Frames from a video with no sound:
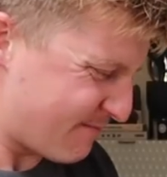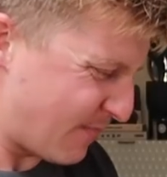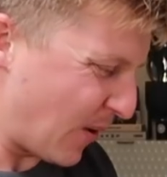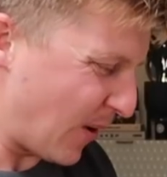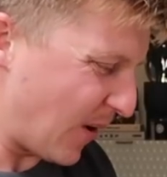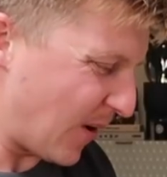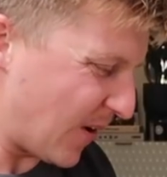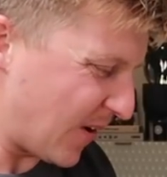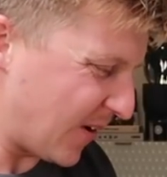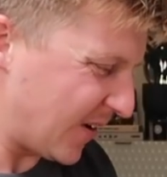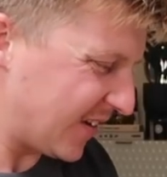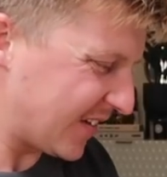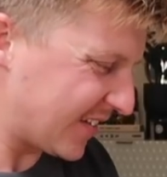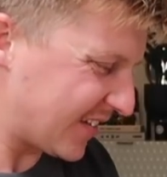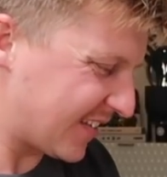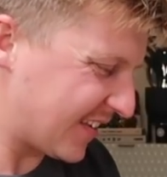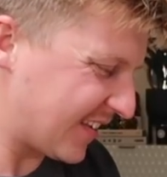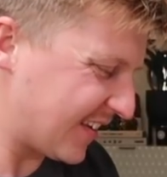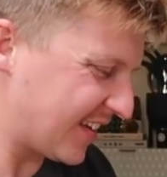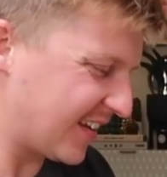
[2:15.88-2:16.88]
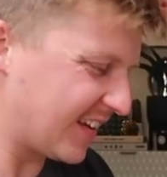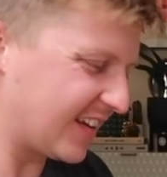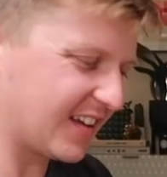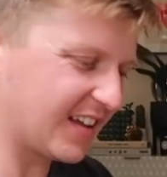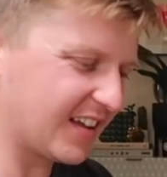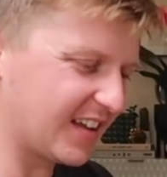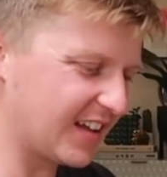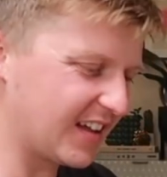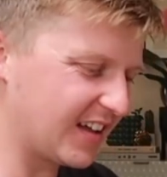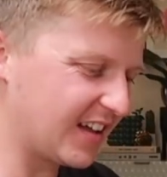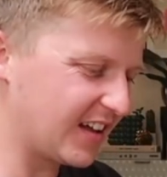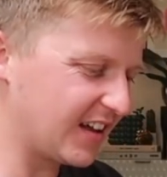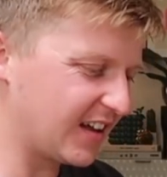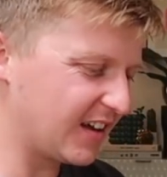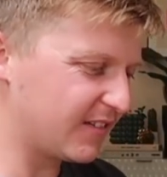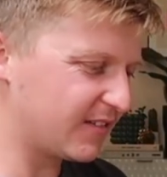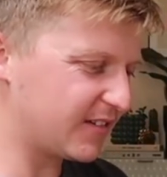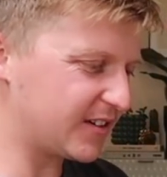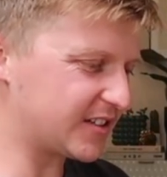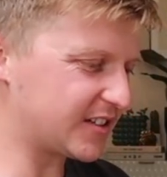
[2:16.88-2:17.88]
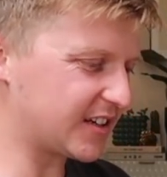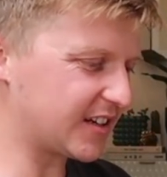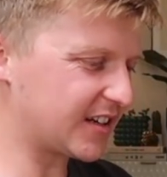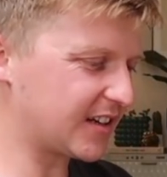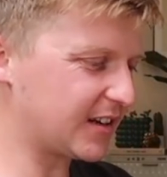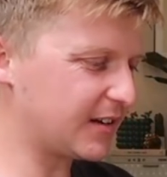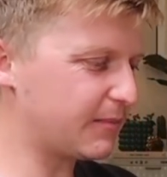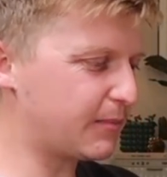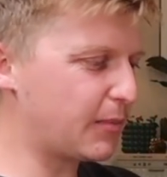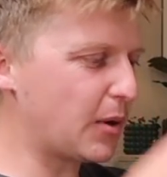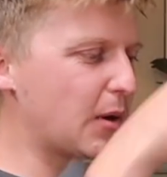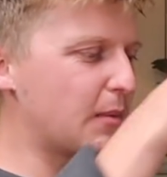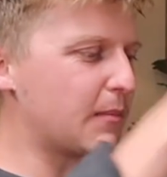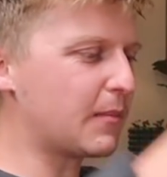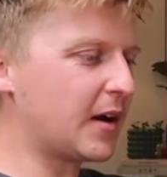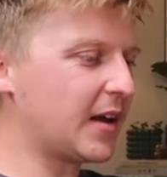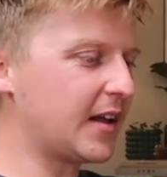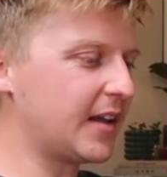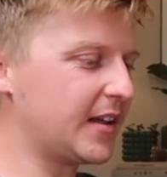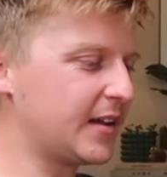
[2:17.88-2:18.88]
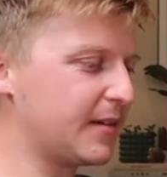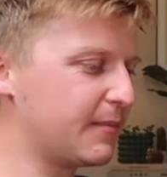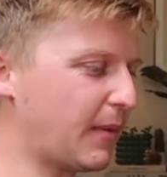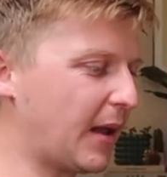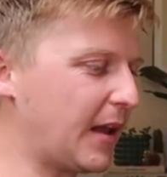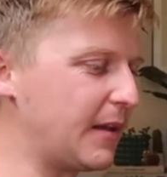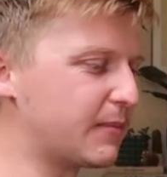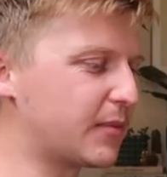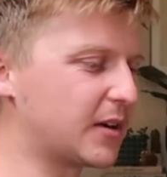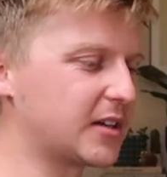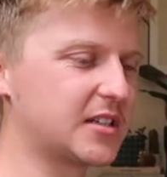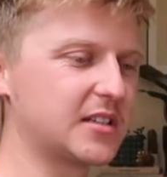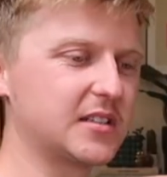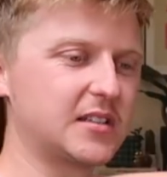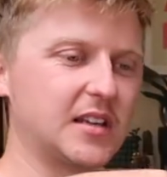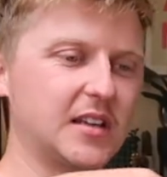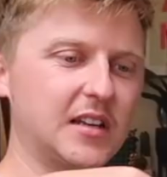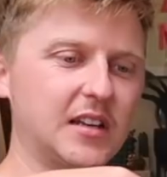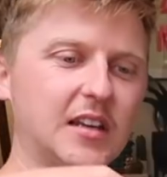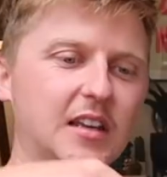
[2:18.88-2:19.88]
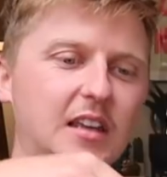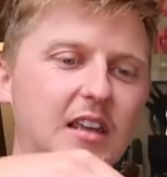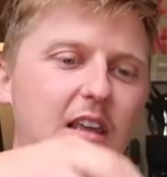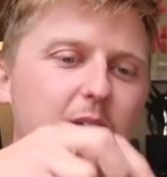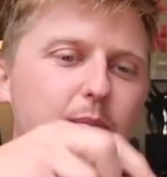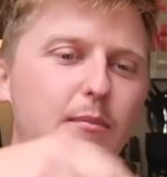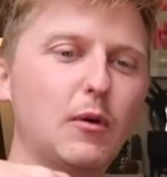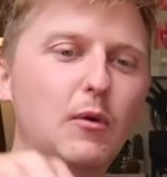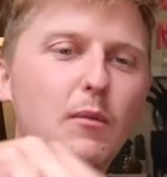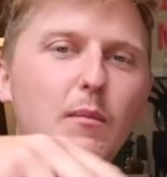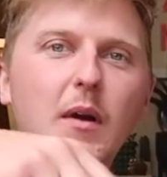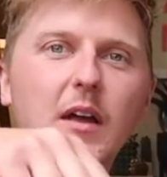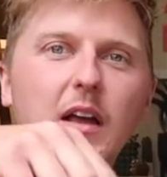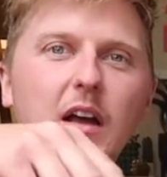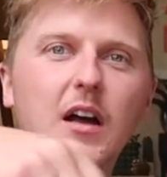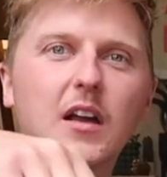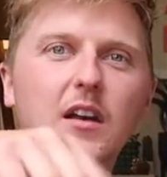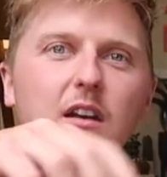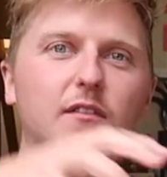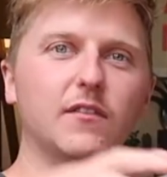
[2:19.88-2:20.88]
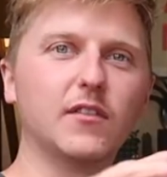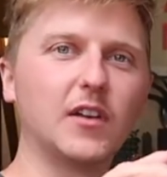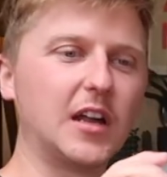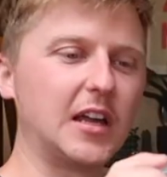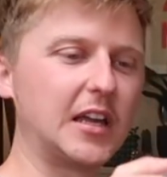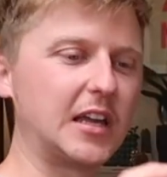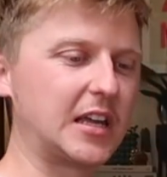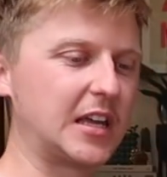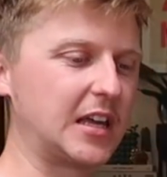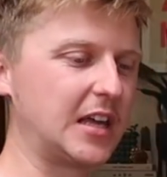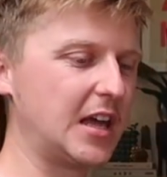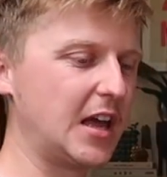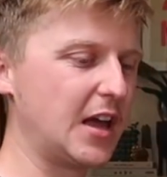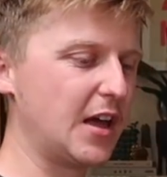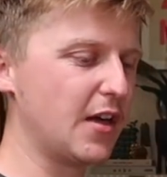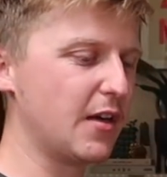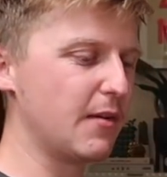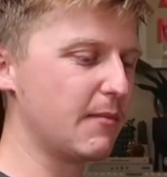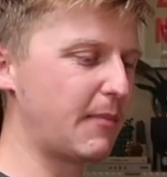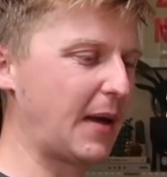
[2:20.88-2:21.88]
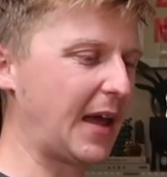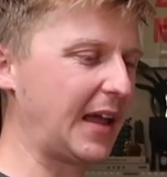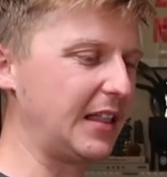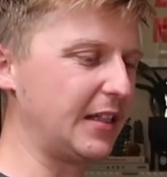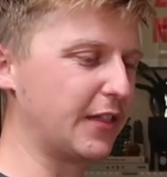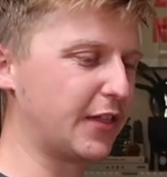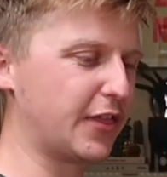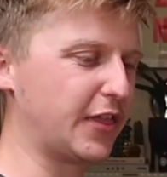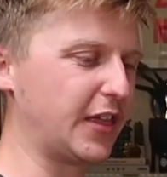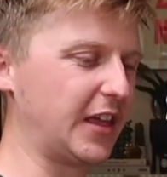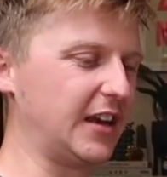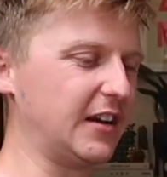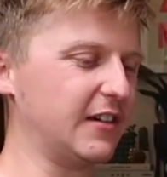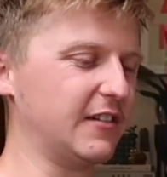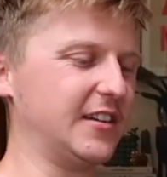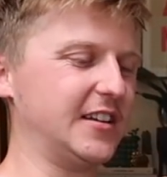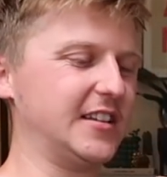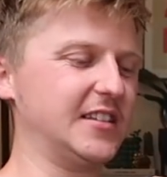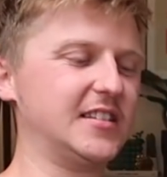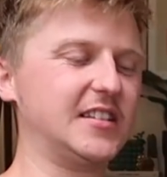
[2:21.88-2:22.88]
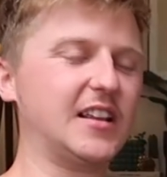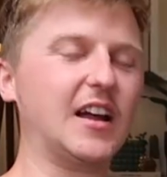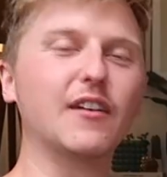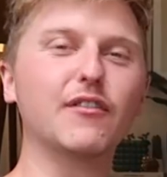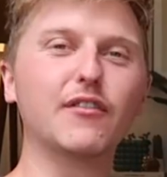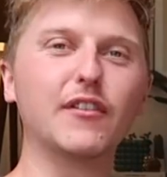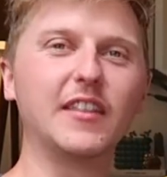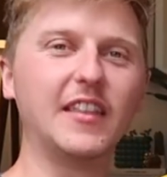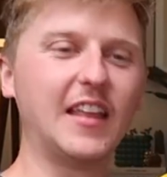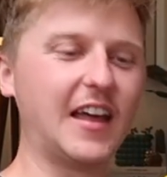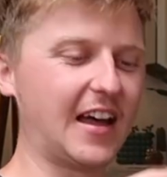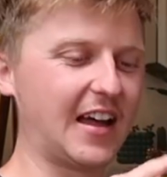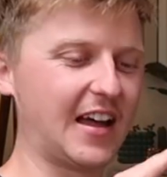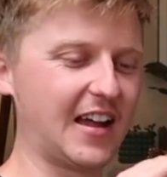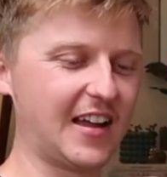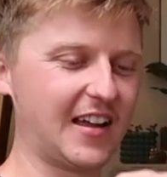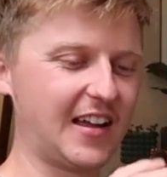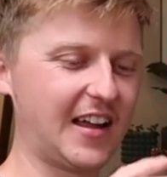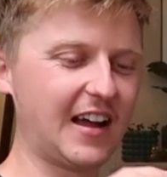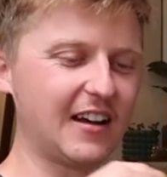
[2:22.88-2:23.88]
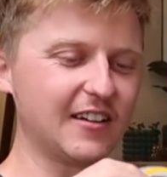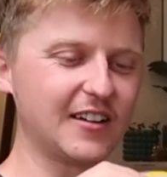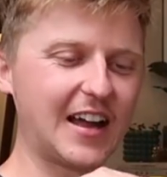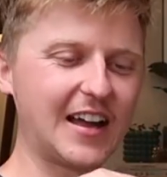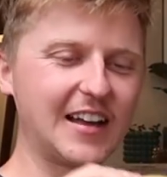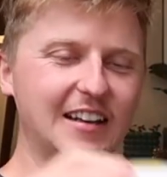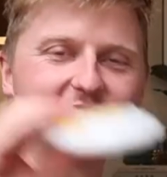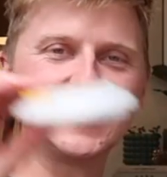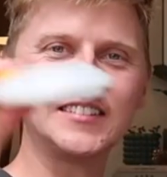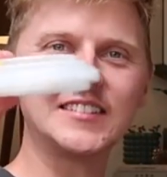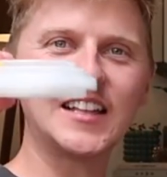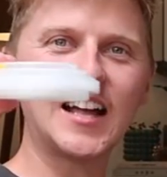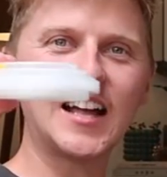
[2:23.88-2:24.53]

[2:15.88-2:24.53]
pot which I can put my paintbrushes in and keep all my kind of like paint thinner and stuff in there. How handy is